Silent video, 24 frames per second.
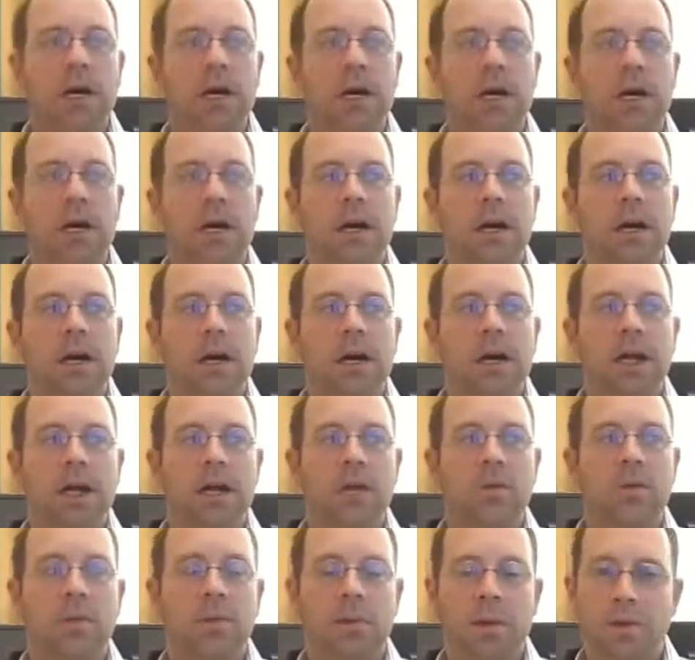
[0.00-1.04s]

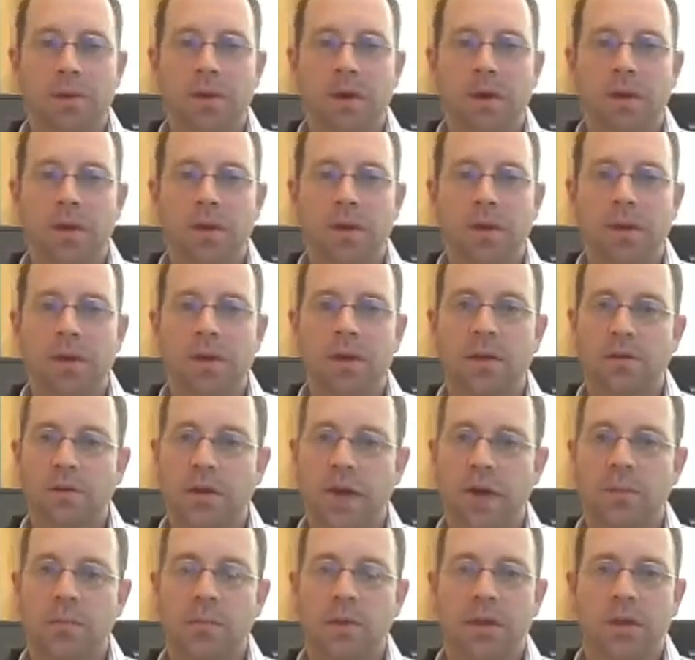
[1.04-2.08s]
And when people go in there and
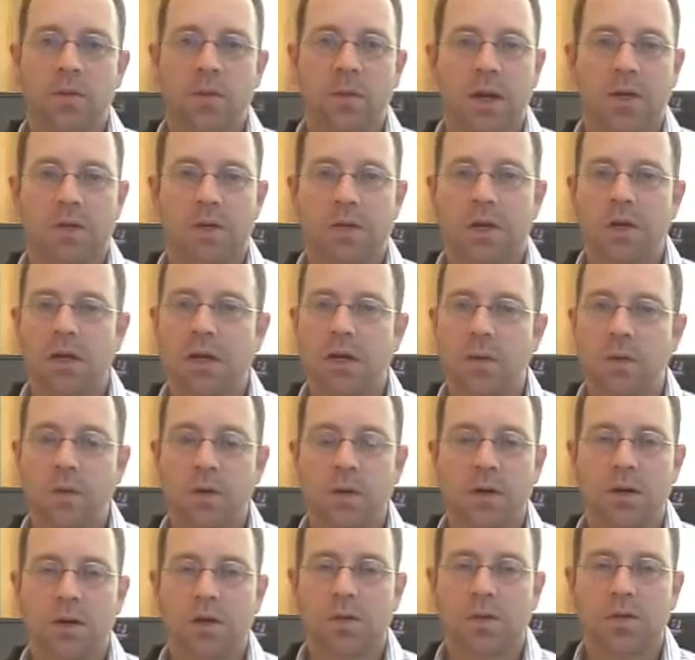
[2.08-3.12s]
type in whatever
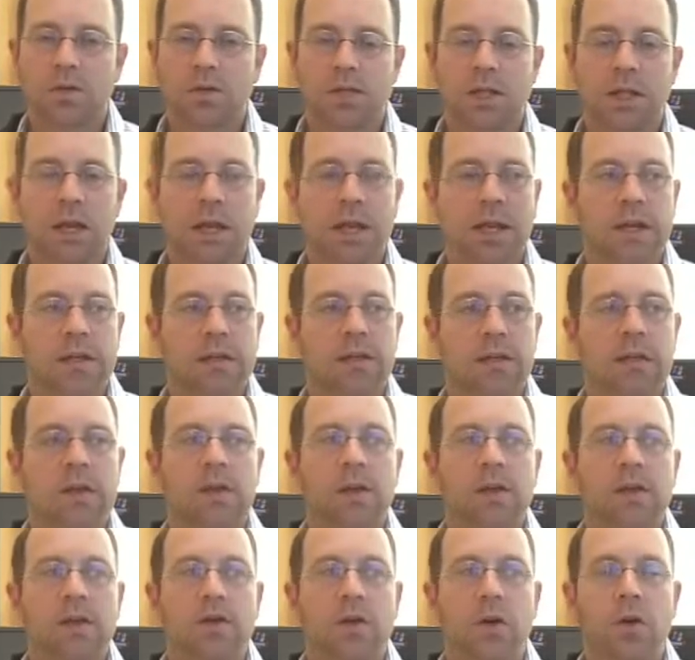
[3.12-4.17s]
keyword you select,
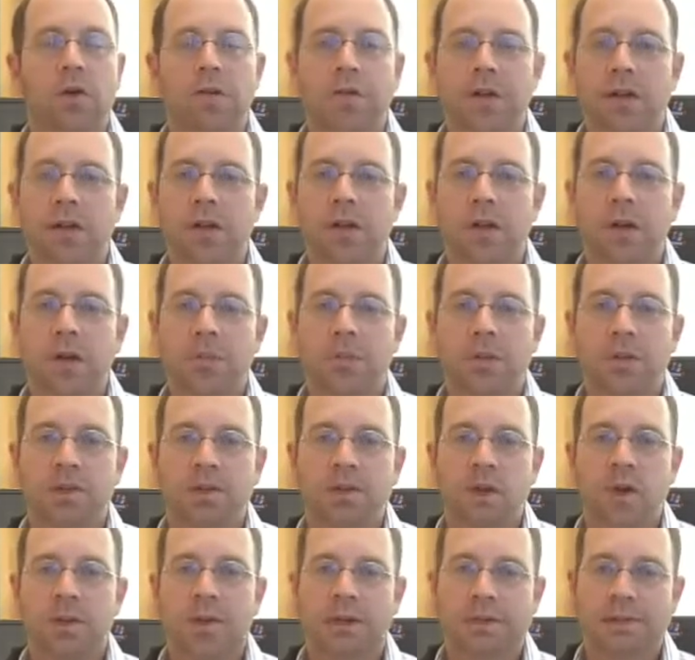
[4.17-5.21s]
your video can be
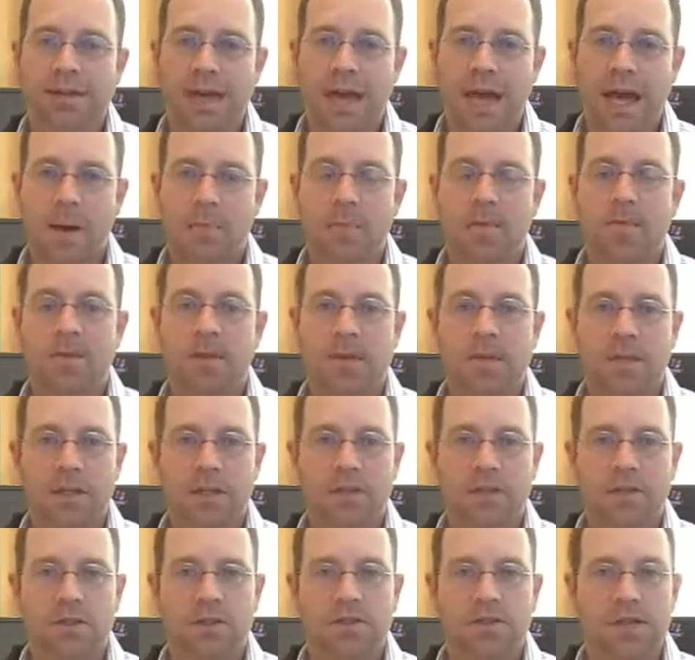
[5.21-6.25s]
shown at the top of the
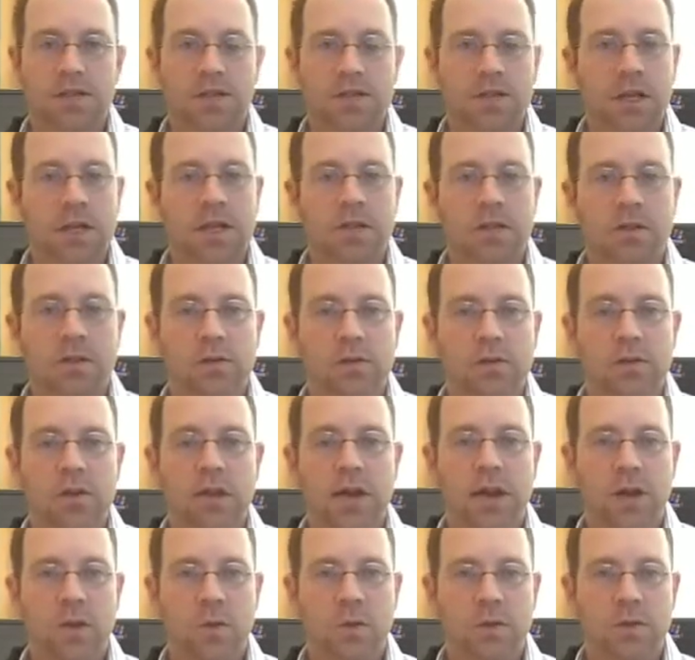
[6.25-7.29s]
list, just like Google
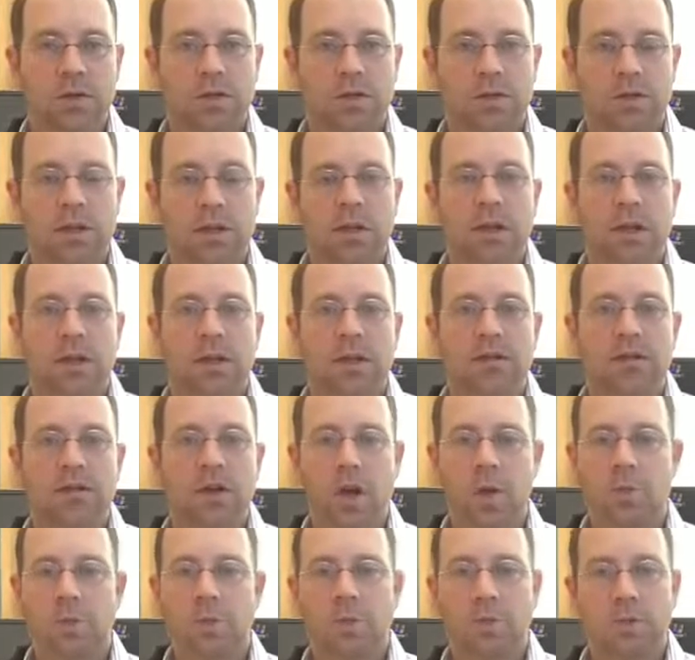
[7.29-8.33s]
AdWords. It's
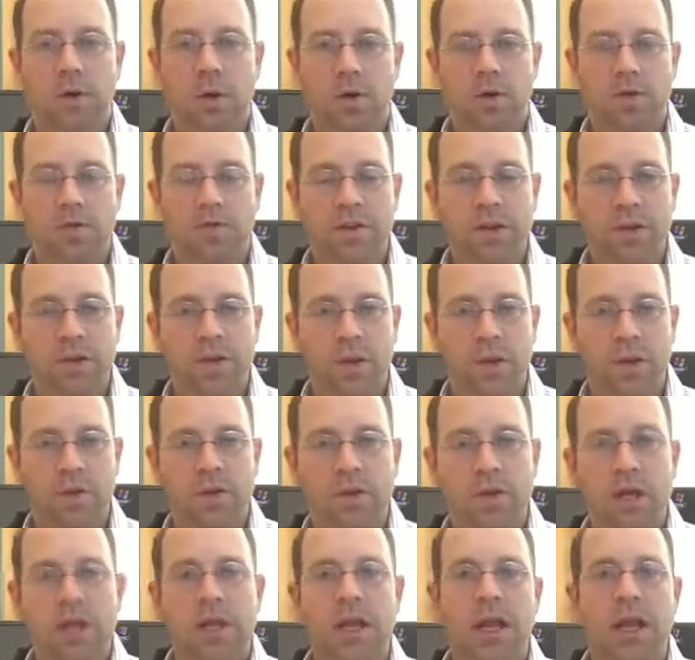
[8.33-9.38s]
called promoted
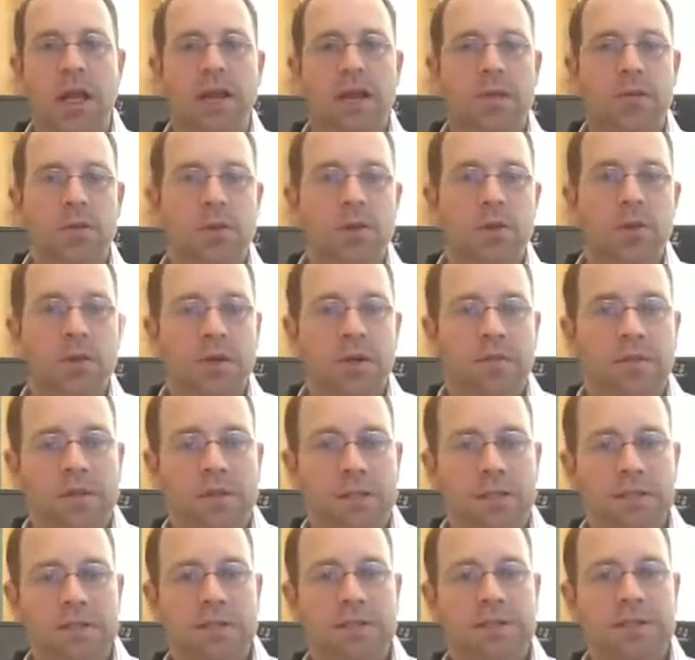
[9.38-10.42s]
videos, and the beauty of
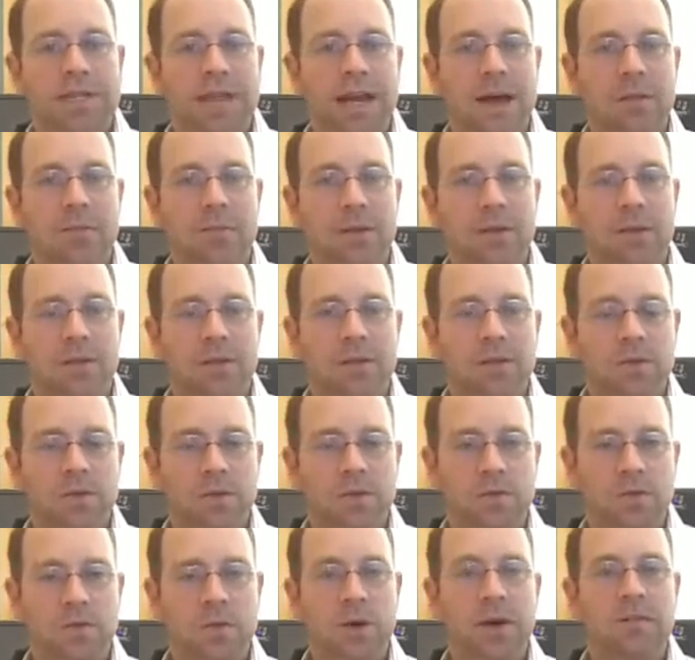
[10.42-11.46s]
it is it's not being
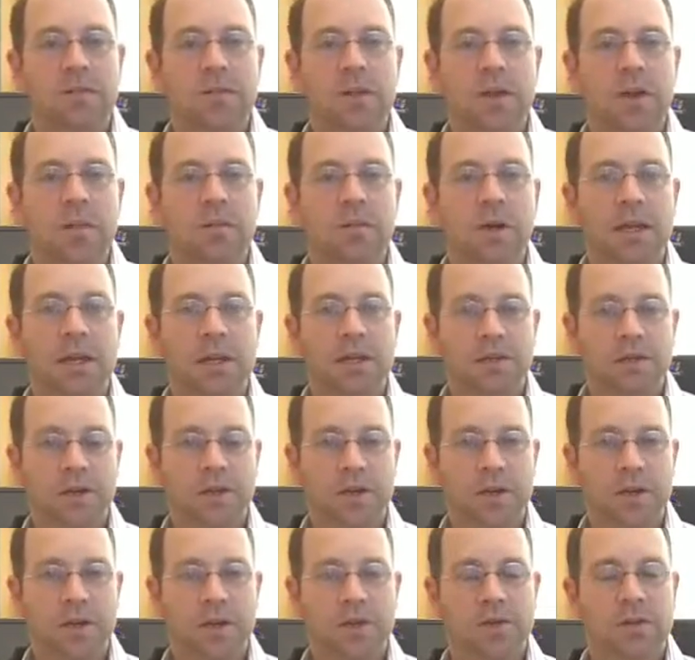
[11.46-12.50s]
used by very many
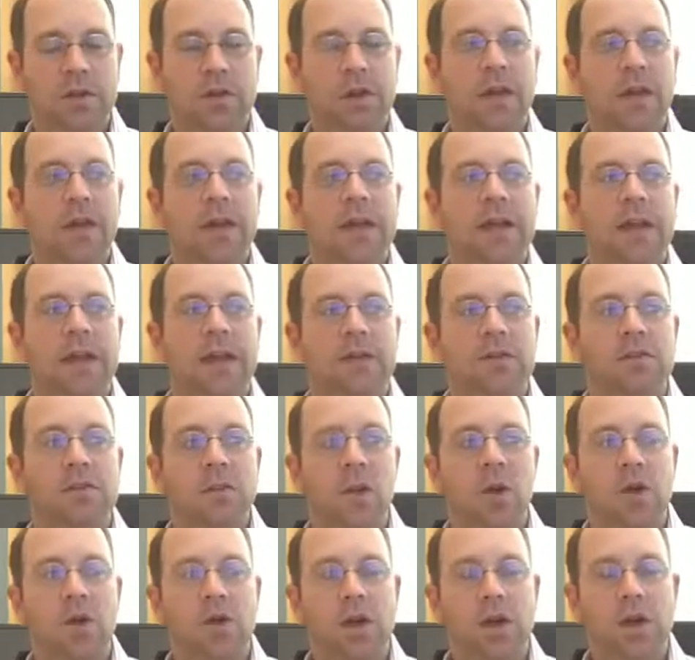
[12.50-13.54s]
attorneys, and
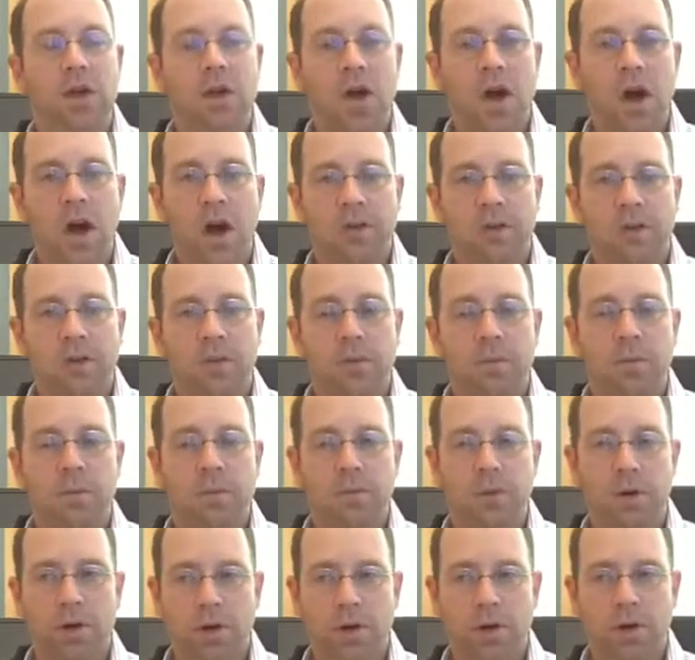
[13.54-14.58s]
so the cost
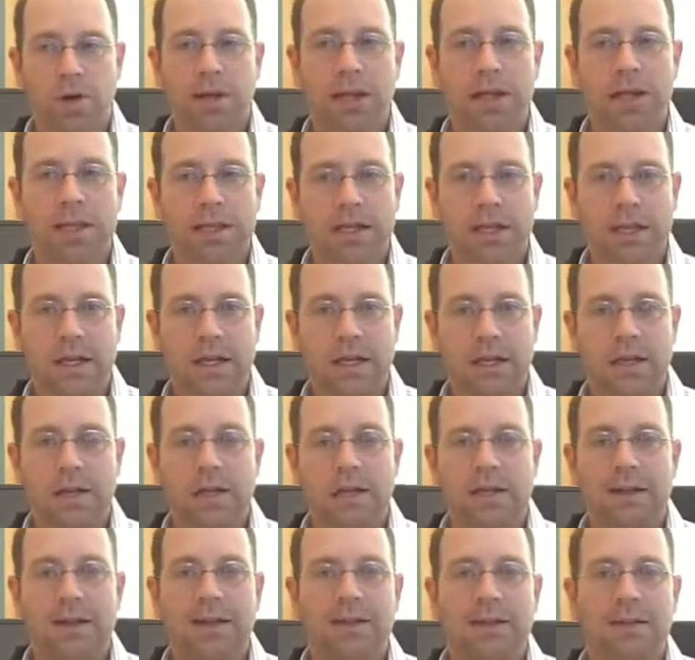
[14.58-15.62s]
per click
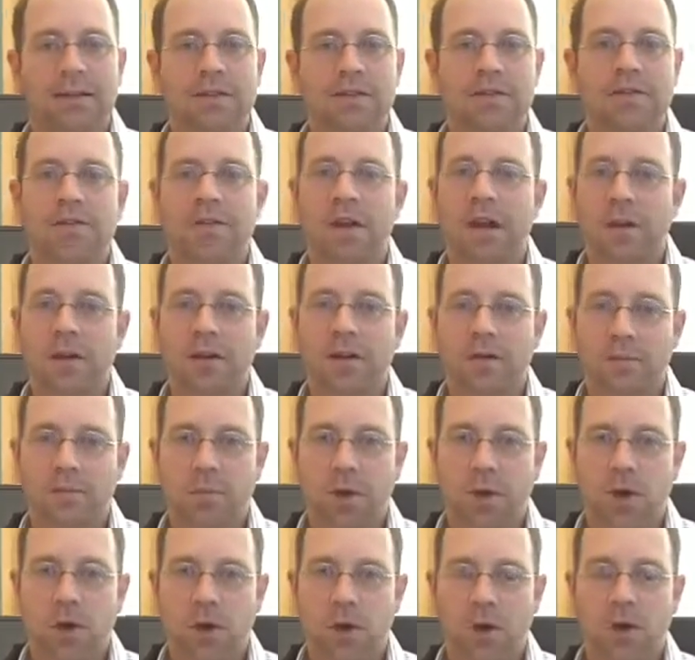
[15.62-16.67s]
is very
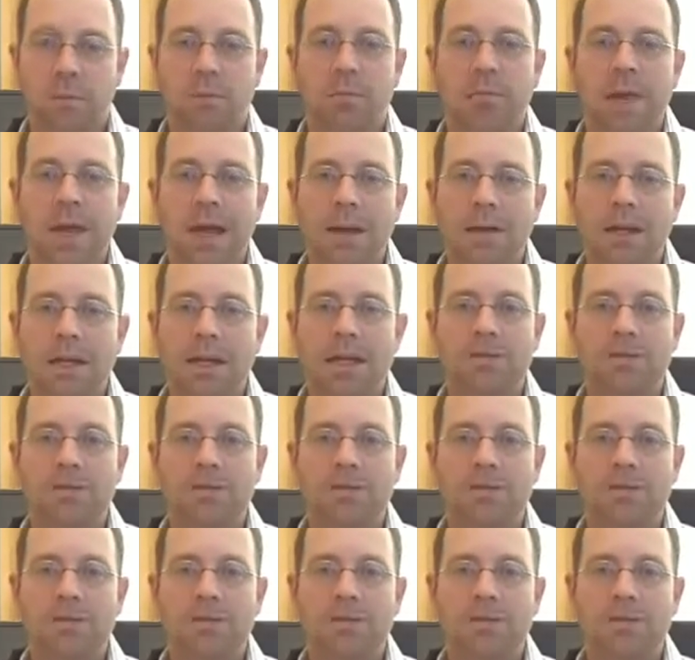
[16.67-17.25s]
small, maybe